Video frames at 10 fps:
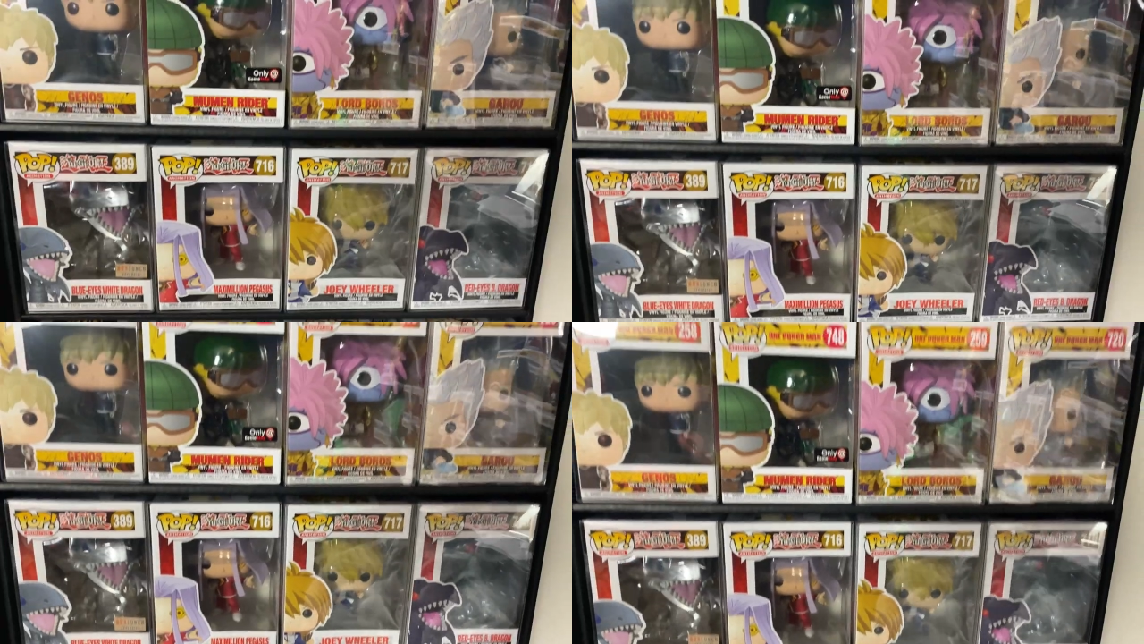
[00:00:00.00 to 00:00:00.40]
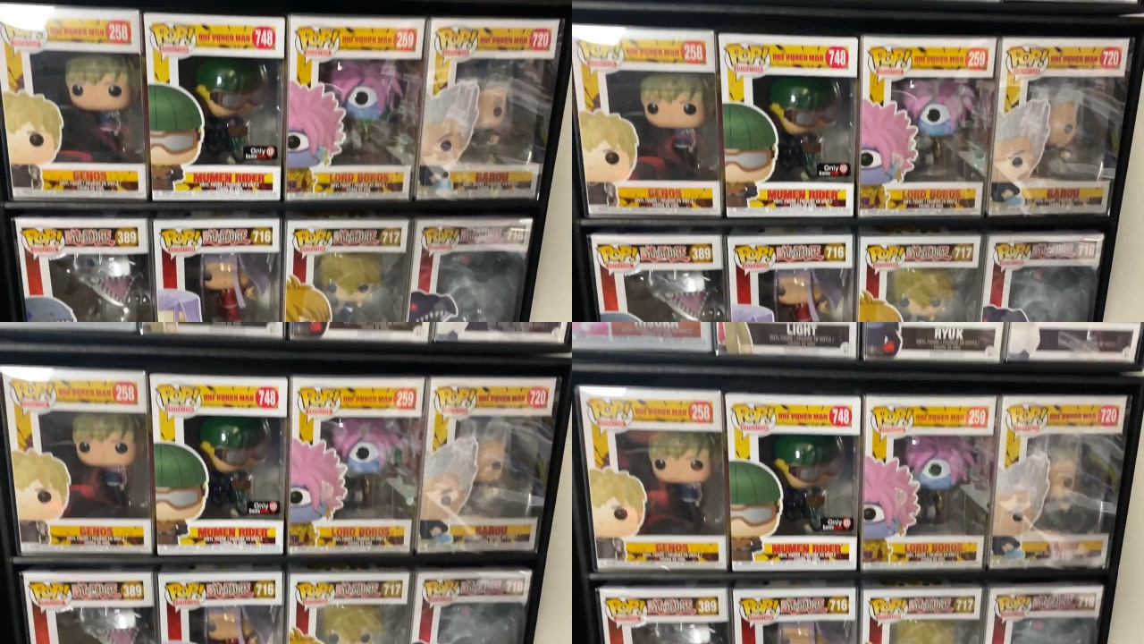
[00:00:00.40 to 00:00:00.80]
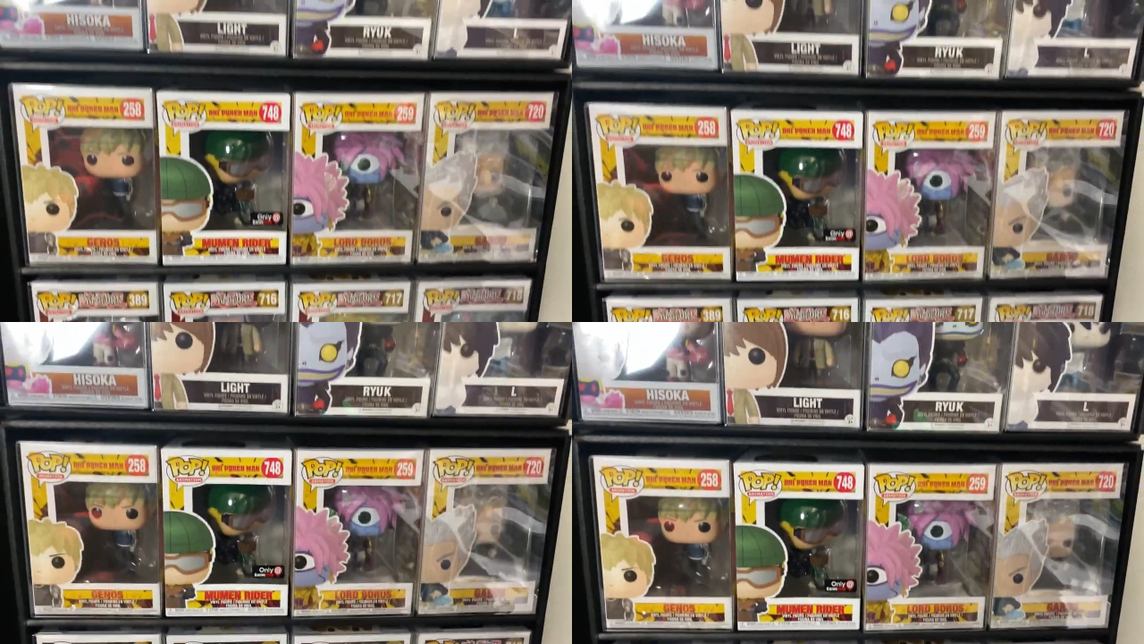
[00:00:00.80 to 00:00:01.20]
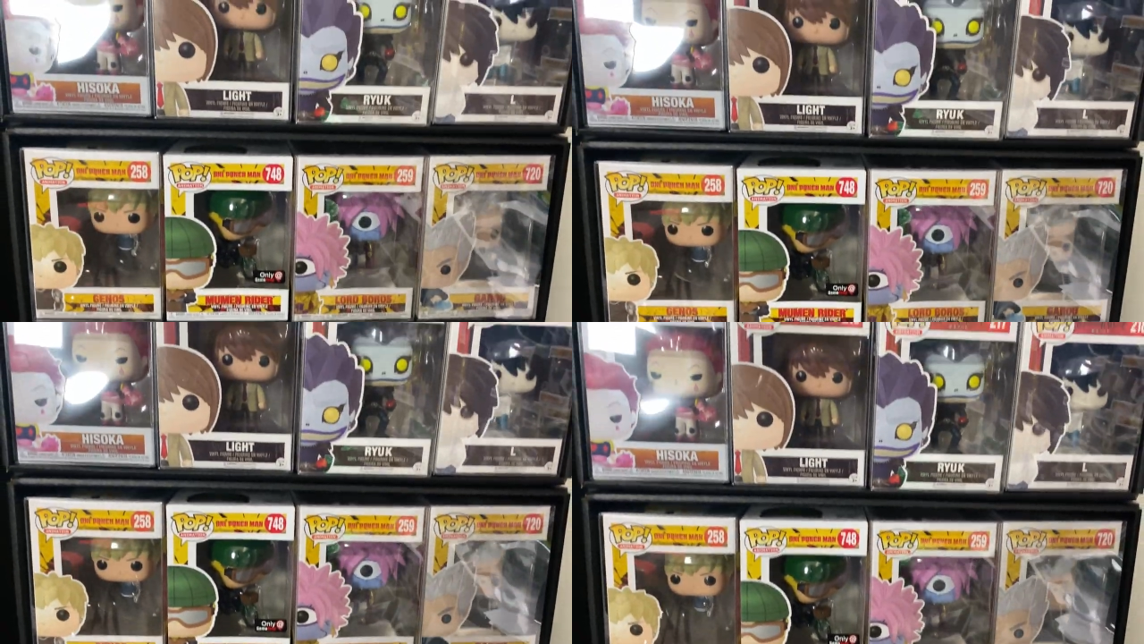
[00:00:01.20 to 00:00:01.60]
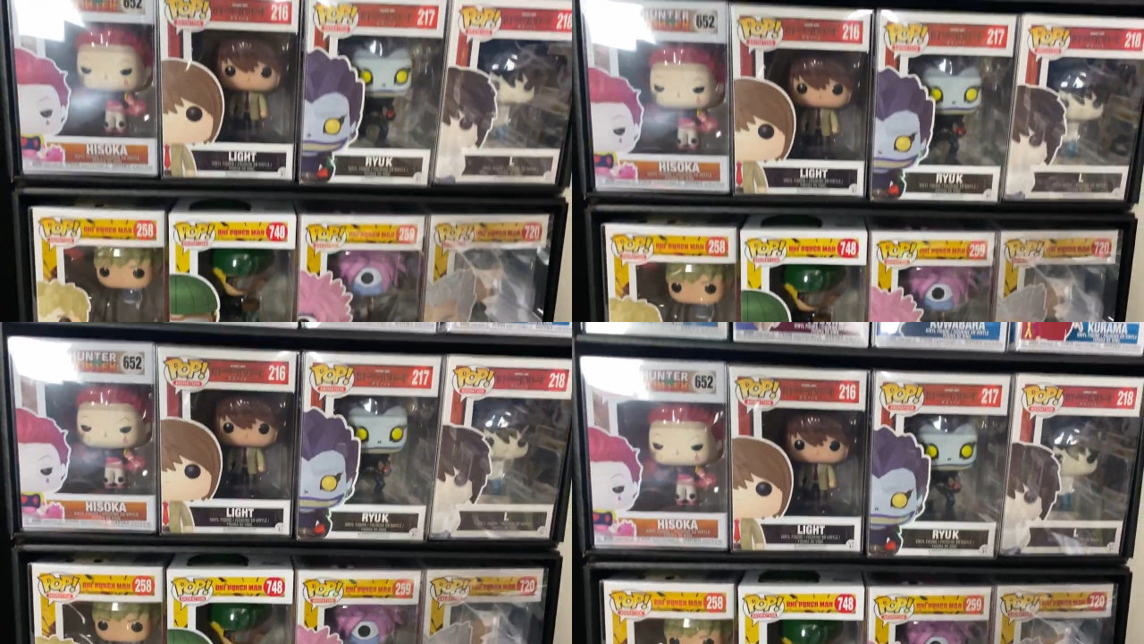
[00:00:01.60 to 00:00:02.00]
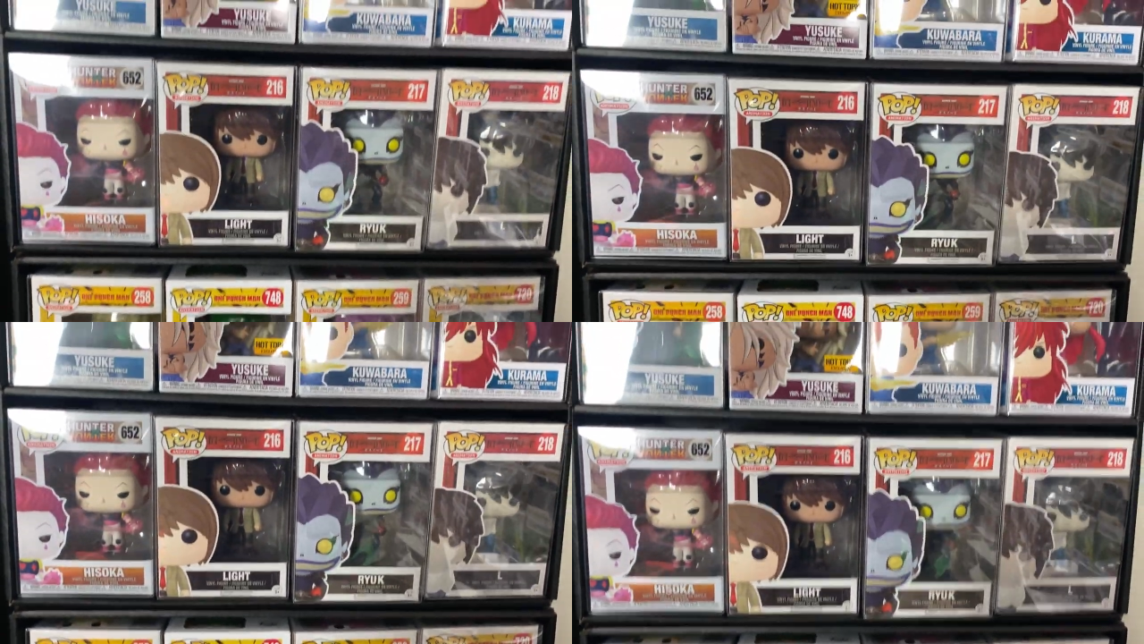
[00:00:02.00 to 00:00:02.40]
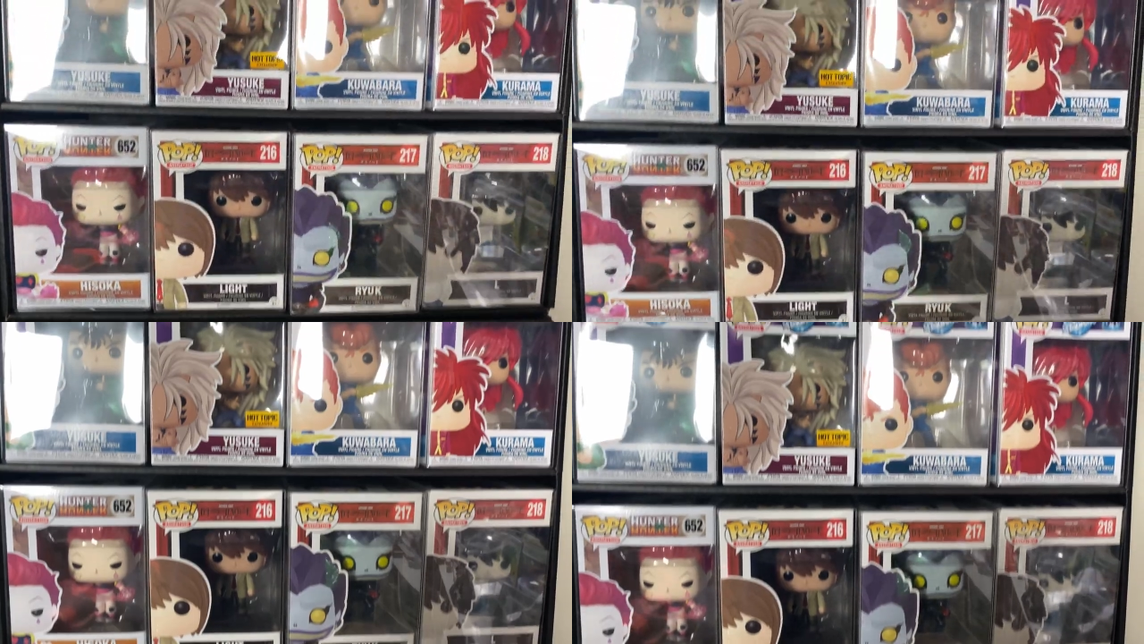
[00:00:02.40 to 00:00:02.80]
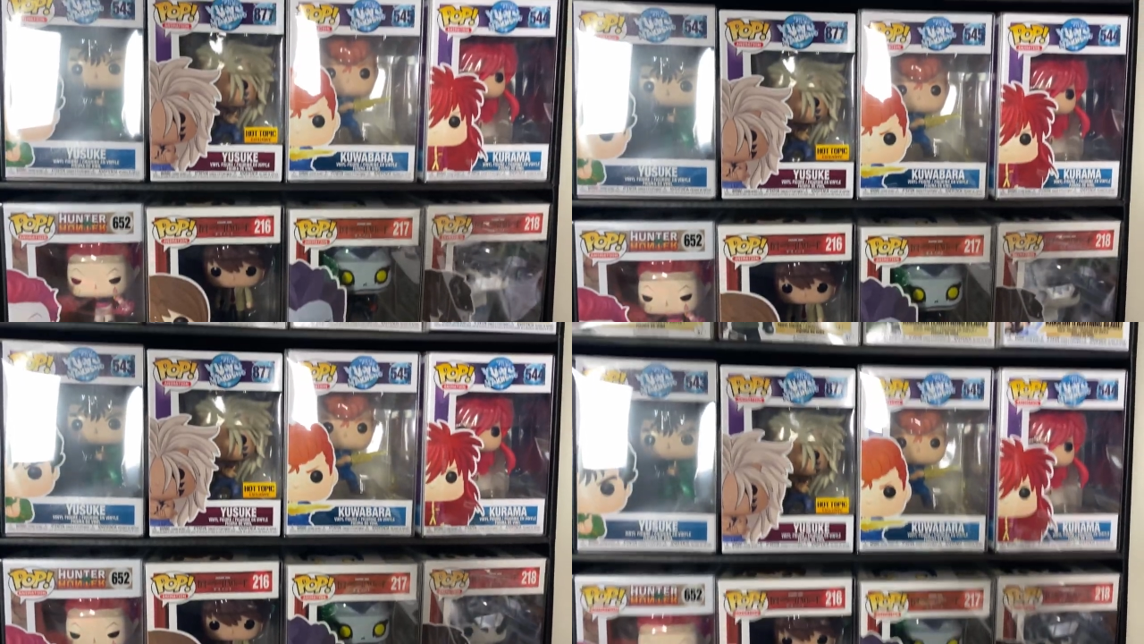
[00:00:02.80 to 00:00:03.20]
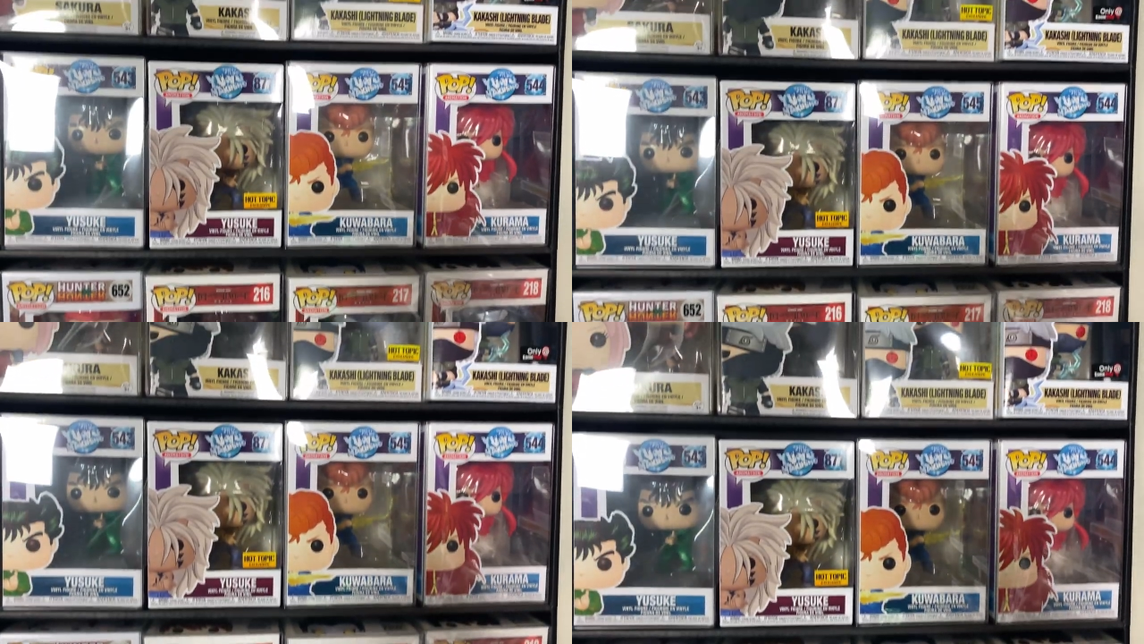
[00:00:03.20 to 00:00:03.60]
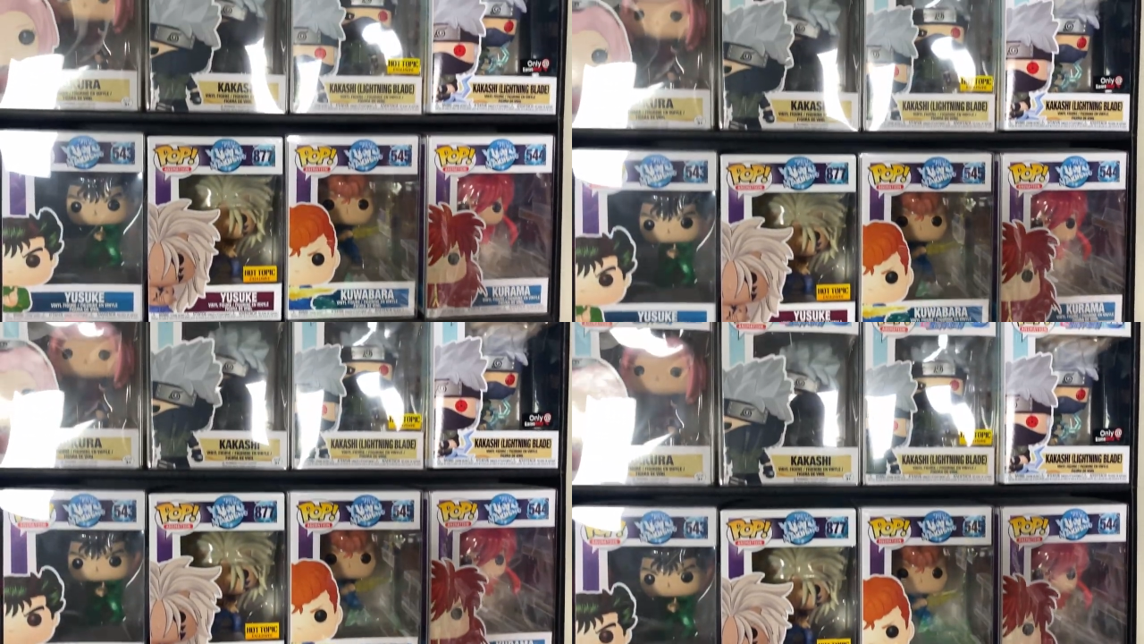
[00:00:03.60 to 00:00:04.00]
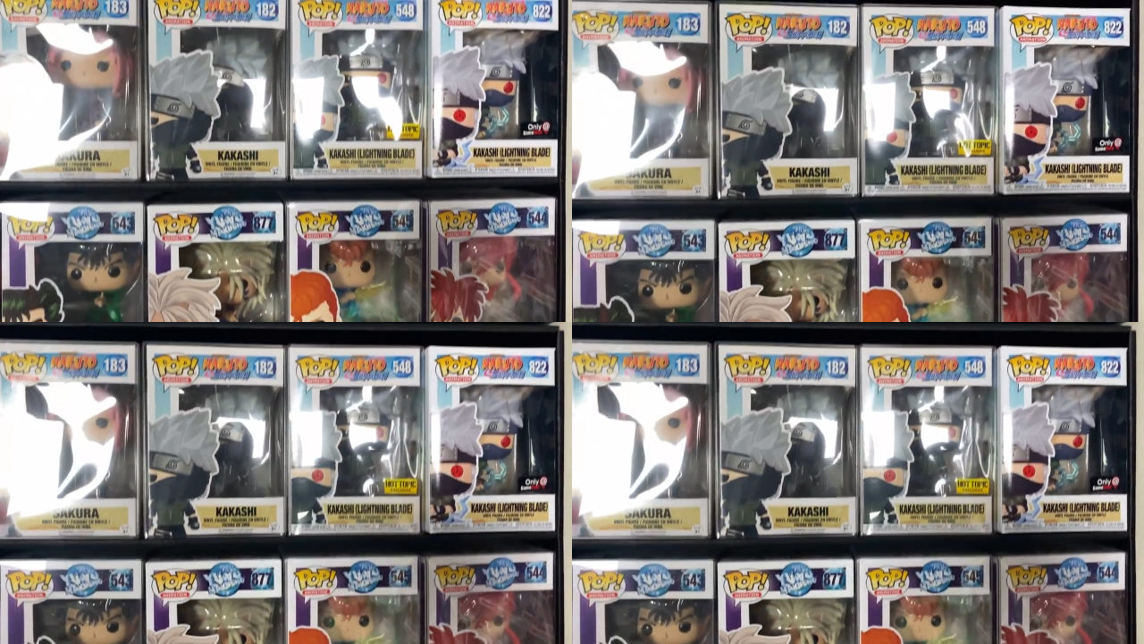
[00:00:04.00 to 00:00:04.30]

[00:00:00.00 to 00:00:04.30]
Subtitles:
(no speaker visible)